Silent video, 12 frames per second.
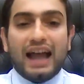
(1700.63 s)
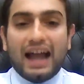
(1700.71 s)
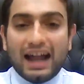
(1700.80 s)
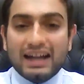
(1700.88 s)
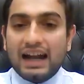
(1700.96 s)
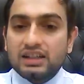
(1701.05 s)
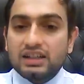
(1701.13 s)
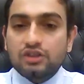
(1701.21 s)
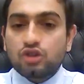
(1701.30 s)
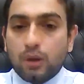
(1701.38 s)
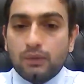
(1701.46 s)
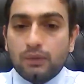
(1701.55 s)
And that is the
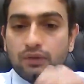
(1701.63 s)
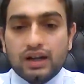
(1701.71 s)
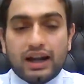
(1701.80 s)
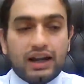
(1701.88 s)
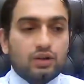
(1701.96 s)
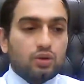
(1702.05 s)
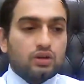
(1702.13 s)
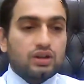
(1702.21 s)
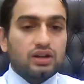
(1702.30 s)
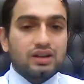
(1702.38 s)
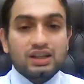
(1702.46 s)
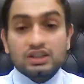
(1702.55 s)
job of a trial court.
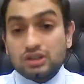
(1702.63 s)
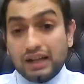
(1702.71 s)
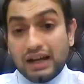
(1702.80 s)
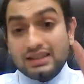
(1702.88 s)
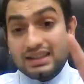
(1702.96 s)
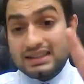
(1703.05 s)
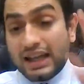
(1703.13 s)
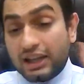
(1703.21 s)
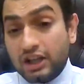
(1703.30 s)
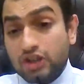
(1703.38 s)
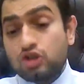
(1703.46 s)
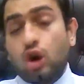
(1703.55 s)
So that is the
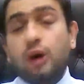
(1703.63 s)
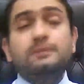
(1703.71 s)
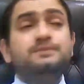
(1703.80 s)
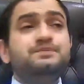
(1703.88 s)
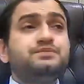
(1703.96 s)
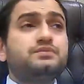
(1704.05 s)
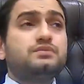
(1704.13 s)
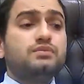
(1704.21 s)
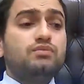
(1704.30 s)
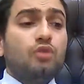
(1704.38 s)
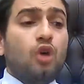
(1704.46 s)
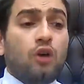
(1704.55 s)
second job
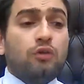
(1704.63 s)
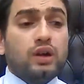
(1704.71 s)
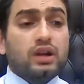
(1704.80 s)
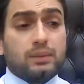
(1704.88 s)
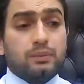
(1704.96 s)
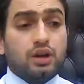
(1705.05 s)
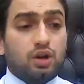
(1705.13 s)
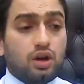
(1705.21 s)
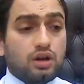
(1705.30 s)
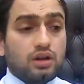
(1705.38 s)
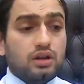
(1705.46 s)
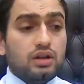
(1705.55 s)
of a criminal
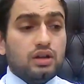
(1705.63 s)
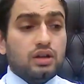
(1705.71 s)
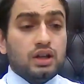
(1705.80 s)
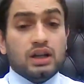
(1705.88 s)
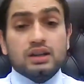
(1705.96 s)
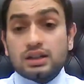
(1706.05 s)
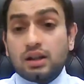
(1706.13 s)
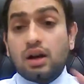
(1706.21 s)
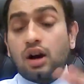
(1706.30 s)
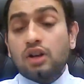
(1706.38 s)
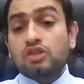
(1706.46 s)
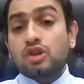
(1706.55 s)
lawyer. The
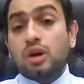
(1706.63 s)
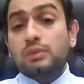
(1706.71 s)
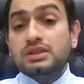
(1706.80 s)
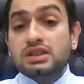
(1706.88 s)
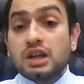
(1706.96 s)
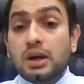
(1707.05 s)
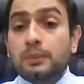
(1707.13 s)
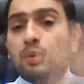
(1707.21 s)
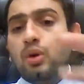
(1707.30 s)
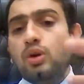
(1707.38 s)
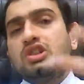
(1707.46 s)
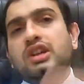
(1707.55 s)
third job is
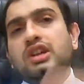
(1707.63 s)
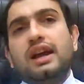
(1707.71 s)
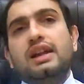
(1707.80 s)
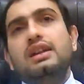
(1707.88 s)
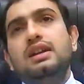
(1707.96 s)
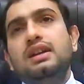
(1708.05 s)
post-trial.